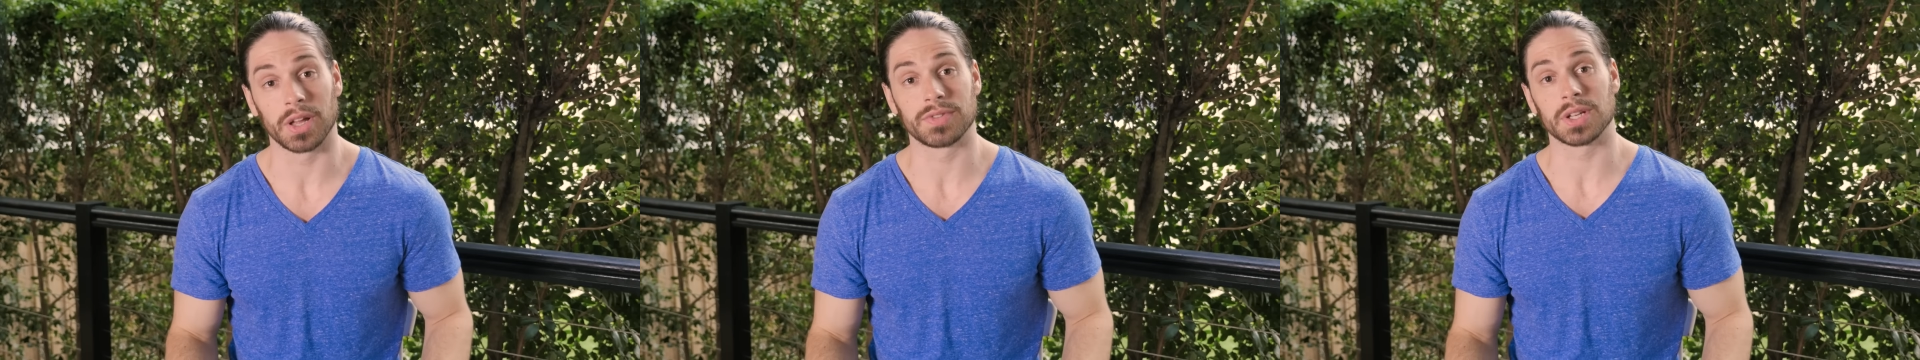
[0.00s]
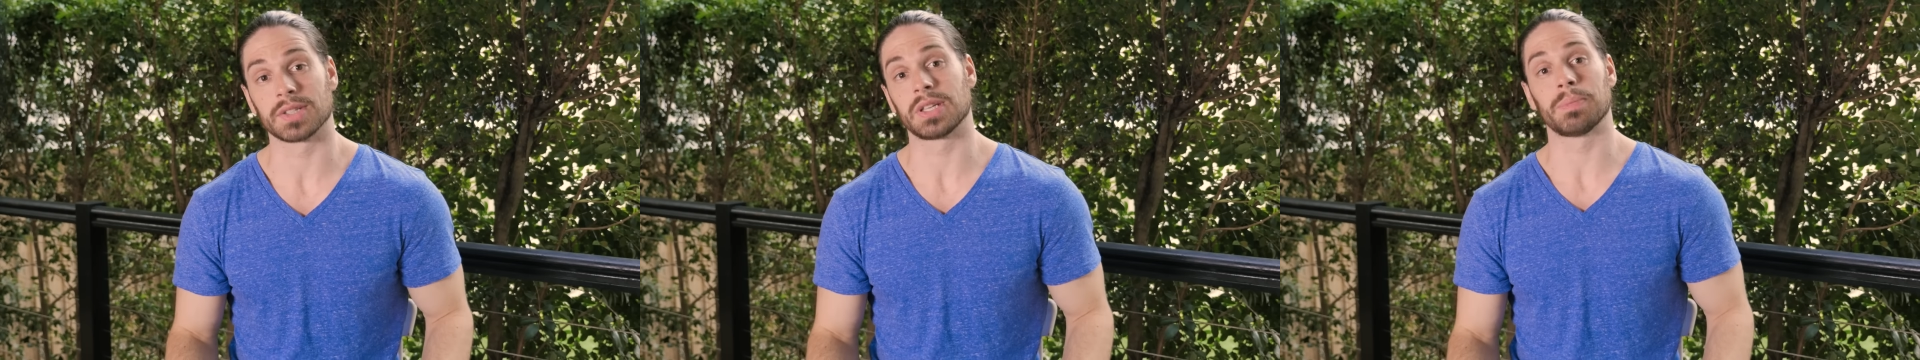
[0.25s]
I've
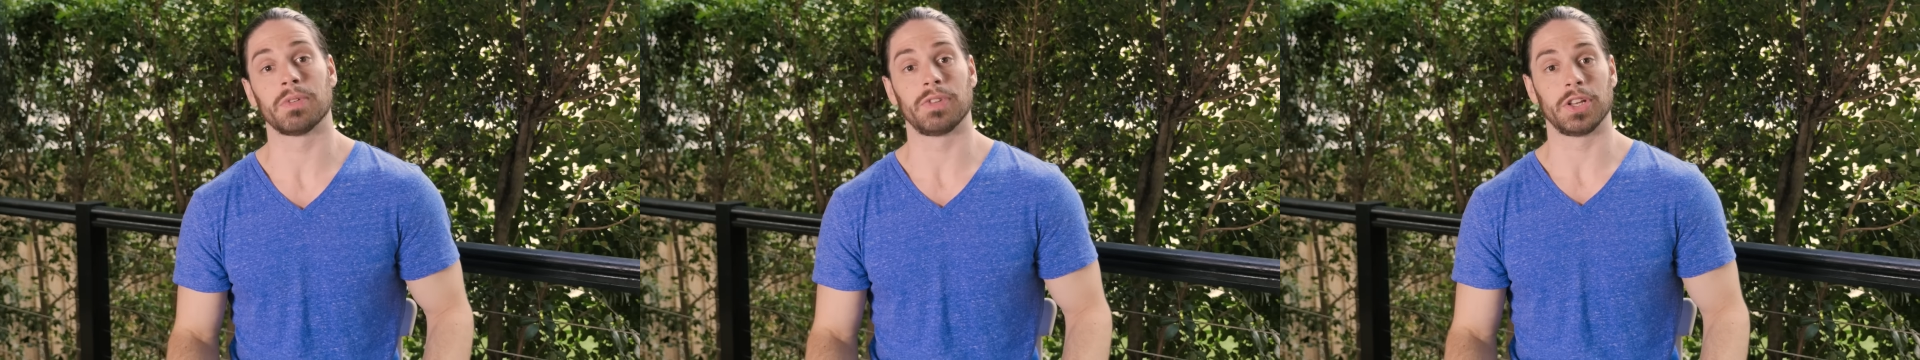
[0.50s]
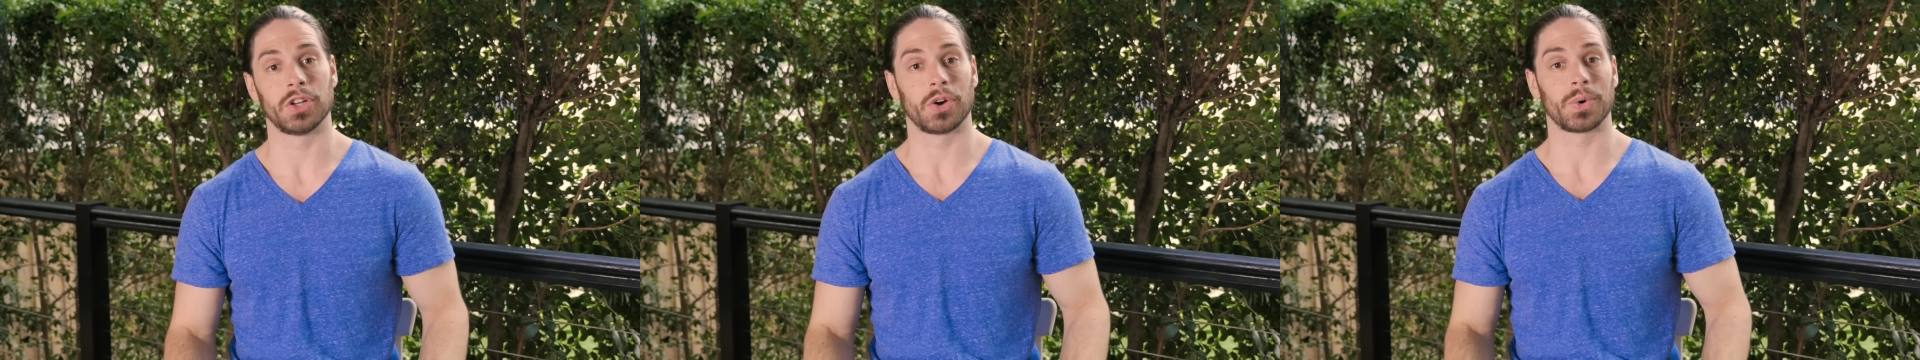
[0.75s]
done a separate
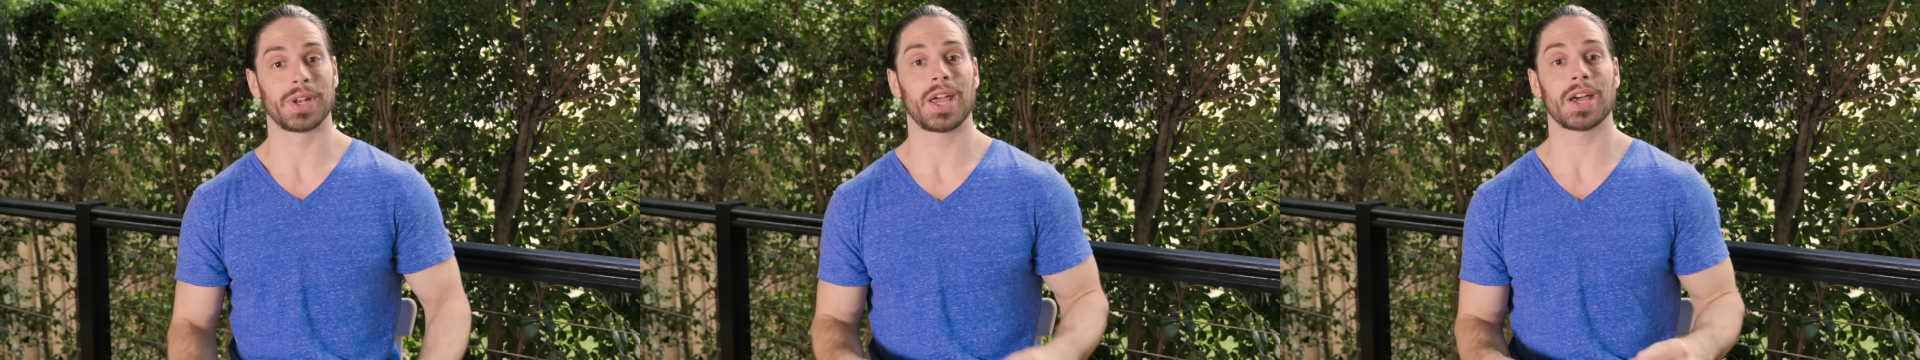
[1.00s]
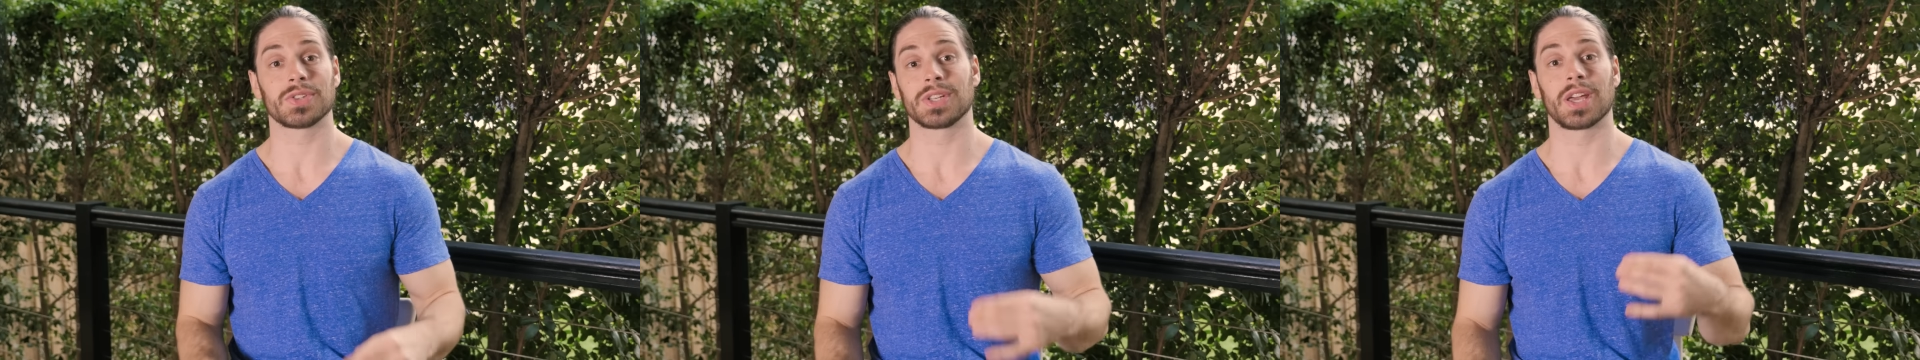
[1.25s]
video on
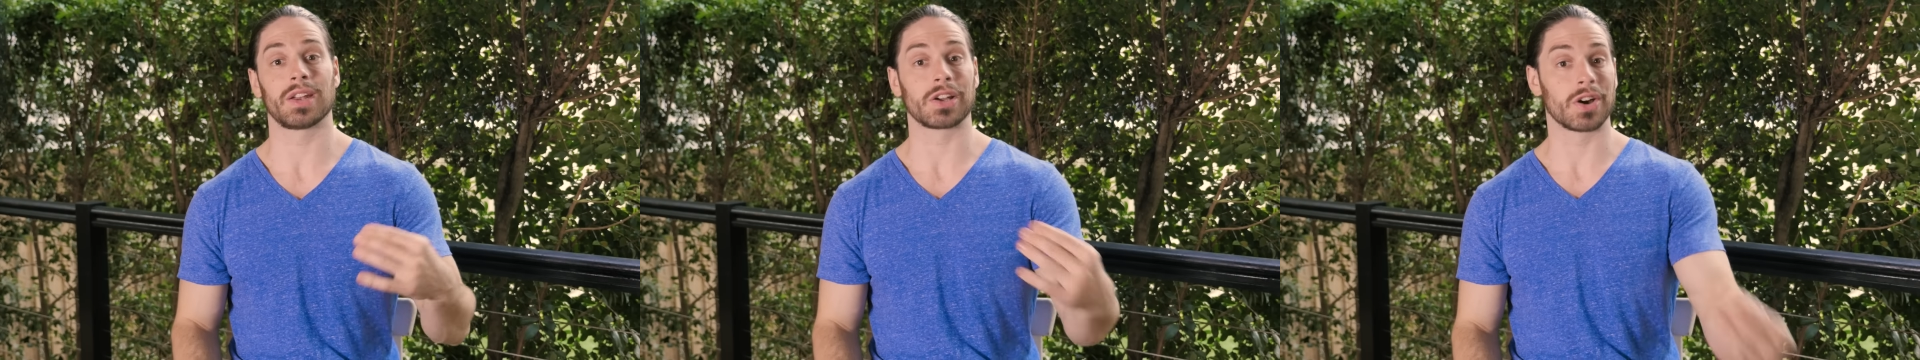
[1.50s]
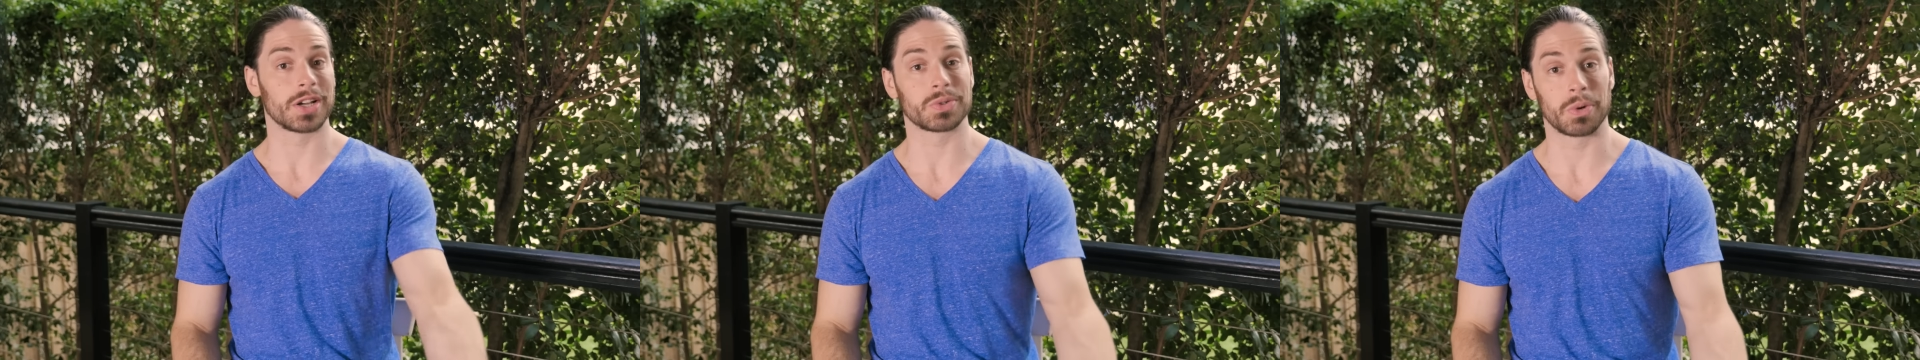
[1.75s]
how to get a
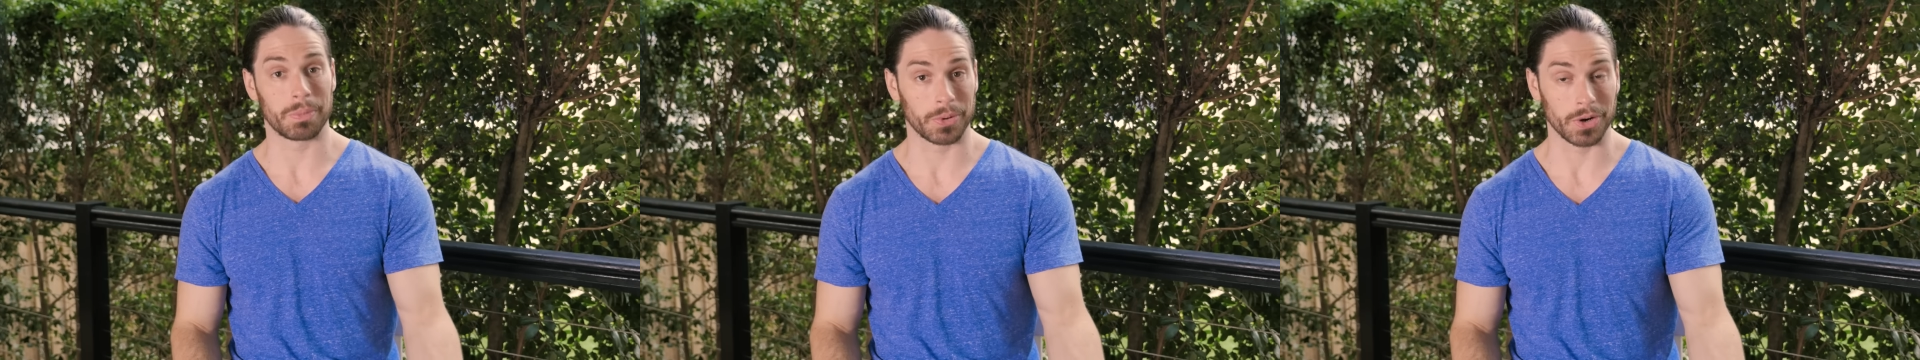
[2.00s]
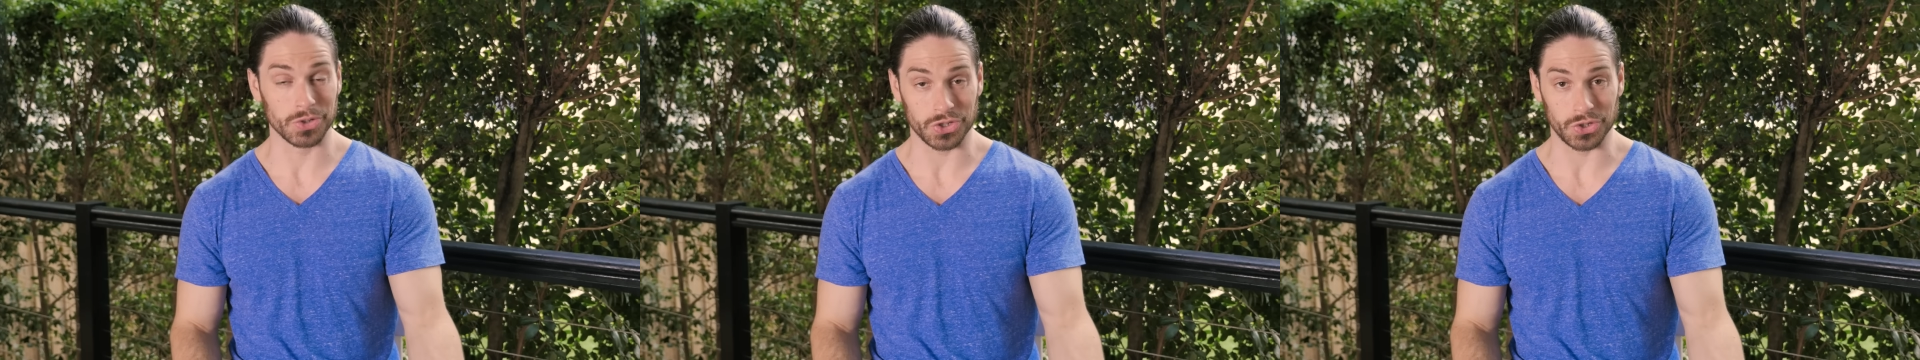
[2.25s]
guy to
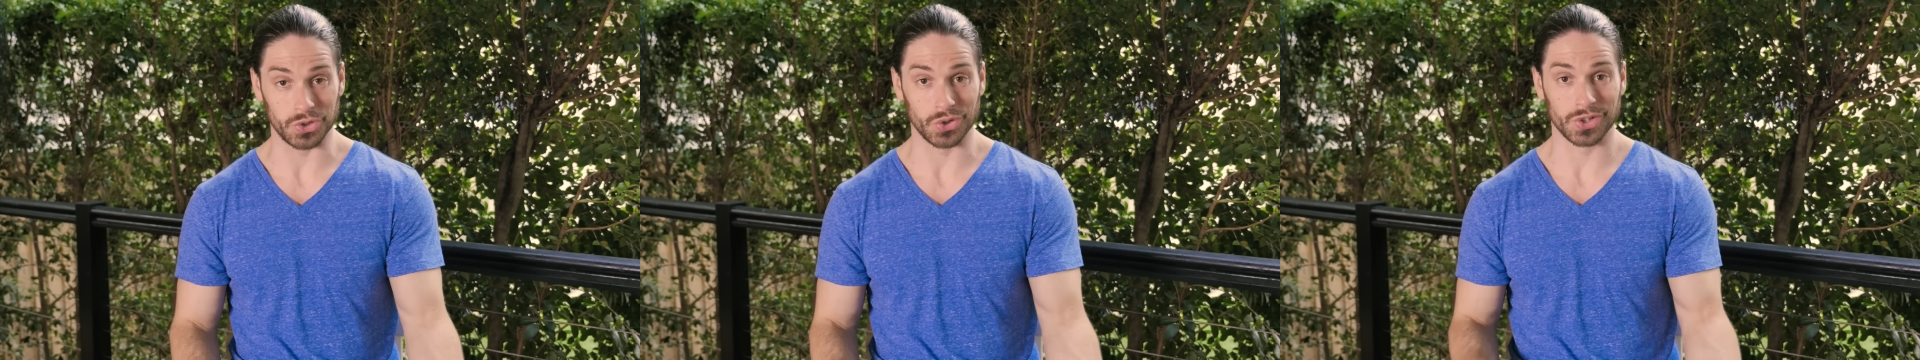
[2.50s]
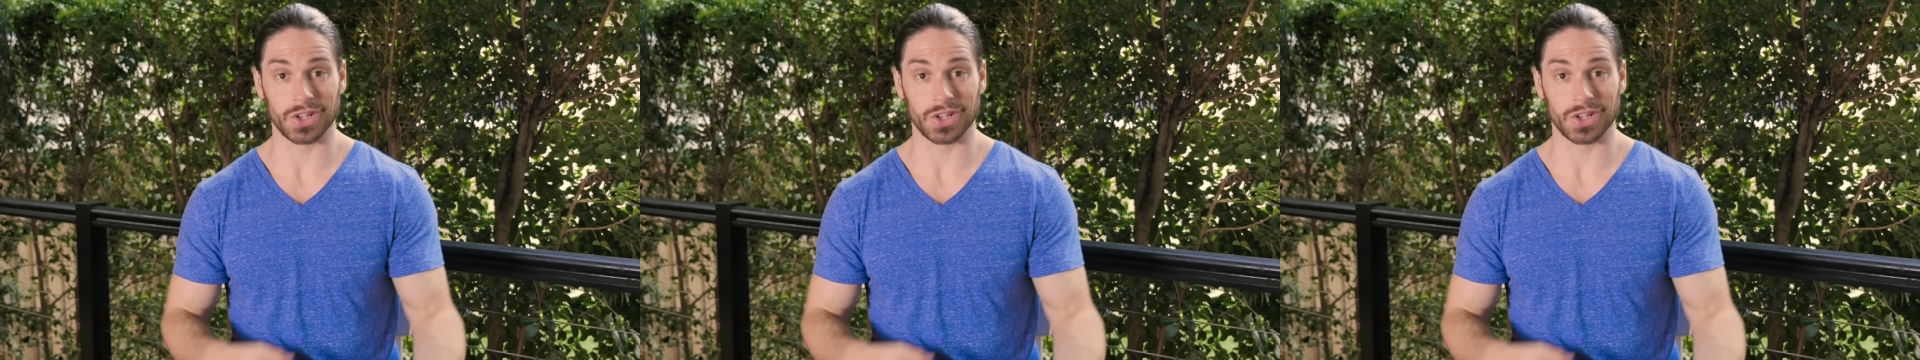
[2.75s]
approach you,